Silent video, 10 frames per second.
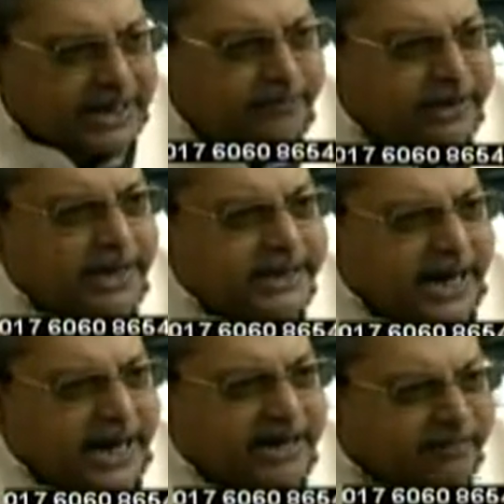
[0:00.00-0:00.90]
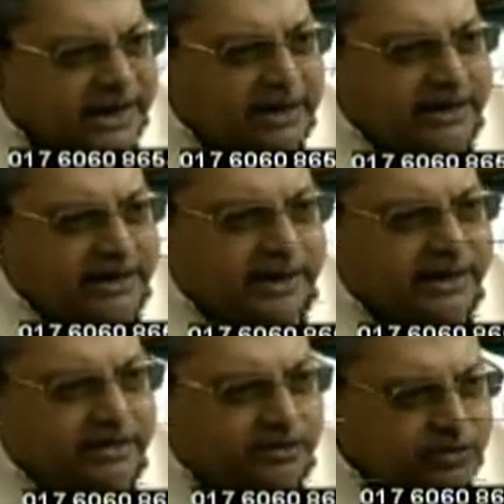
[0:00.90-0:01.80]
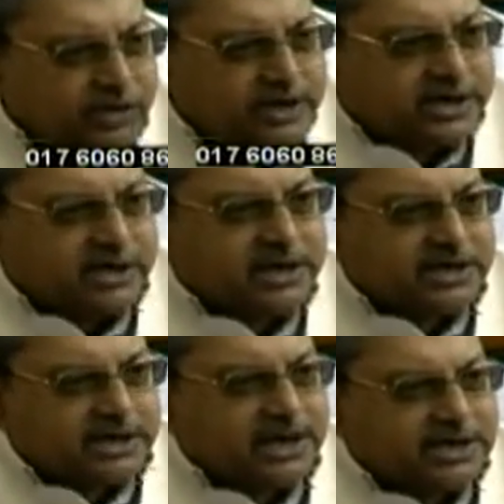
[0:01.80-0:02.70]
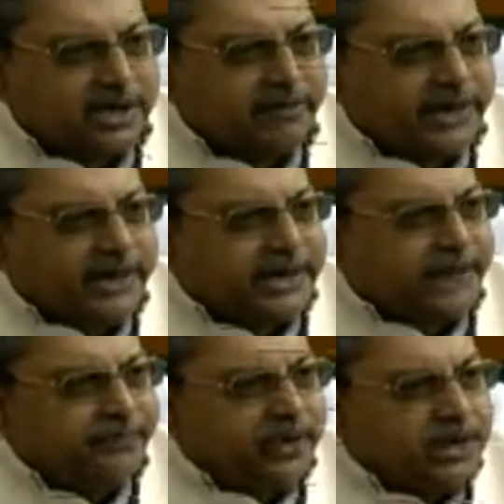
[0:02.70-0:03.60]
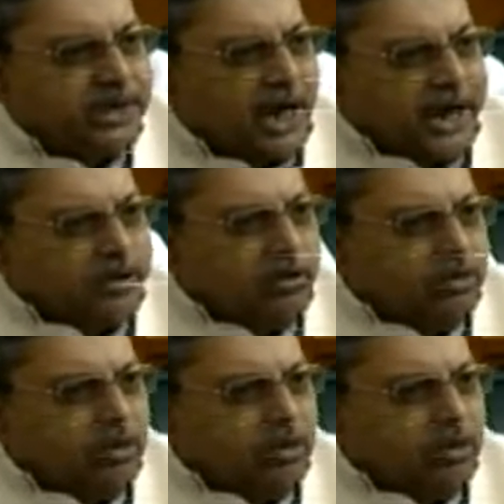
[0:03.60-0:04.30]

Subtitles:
up regarding Admiralty jurisdiction is concerned, Maritime, I don't